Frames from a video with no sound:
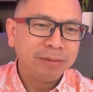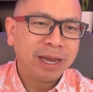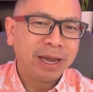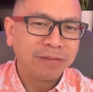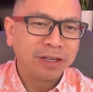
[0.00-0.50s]
you
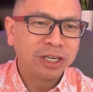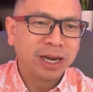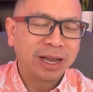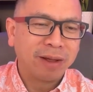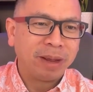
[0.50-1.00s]
may have to
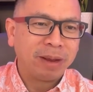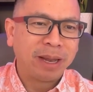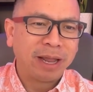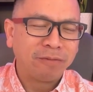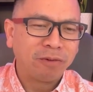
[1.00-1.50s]
check out my
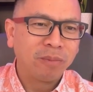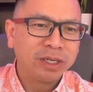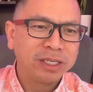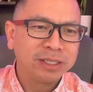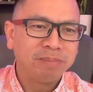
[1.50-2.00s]
platform,
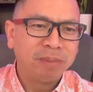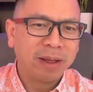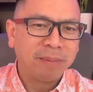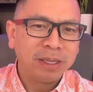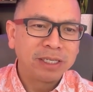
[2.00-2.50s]
which is
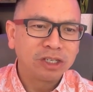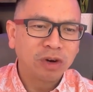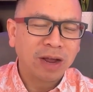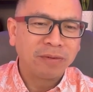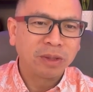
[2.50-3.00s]
Business
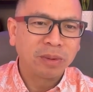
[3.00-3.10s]
Travel